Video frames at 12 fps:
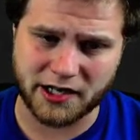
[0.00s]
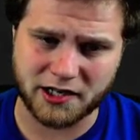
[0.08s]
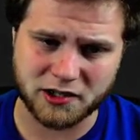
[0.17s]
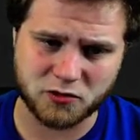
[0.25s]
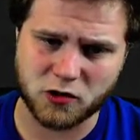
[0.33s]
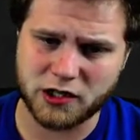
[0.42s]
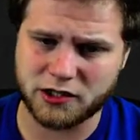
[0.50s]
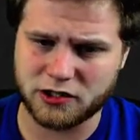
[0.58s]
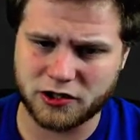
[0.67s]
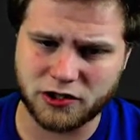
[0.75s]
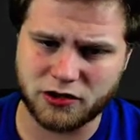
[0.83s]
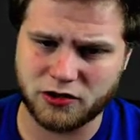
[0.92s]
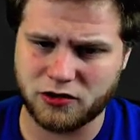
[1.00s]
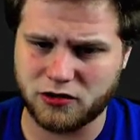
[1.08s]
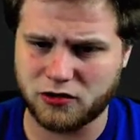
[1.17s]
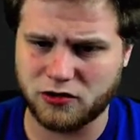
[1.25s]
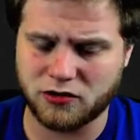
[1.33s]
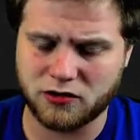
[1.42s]
Because 1,
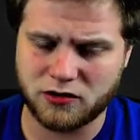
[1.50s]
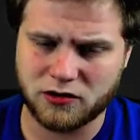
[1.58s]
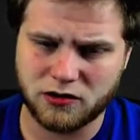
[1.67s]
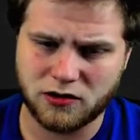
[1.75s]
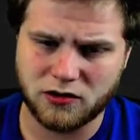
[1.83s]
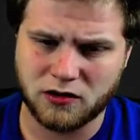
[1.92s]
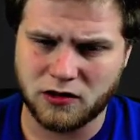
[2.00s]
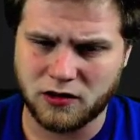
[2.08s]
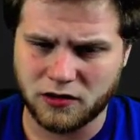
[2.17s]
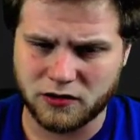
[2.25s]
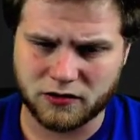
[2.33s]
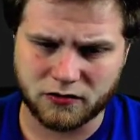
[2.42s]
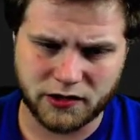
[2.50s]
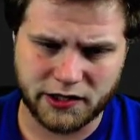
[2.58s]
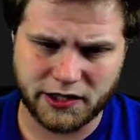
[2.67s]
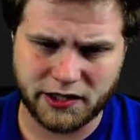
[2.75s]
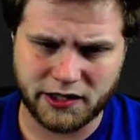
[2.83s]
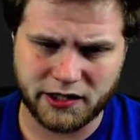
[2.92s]
2,
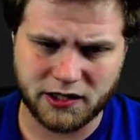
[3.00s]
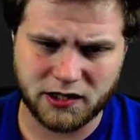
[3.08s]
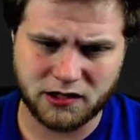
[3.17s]
3...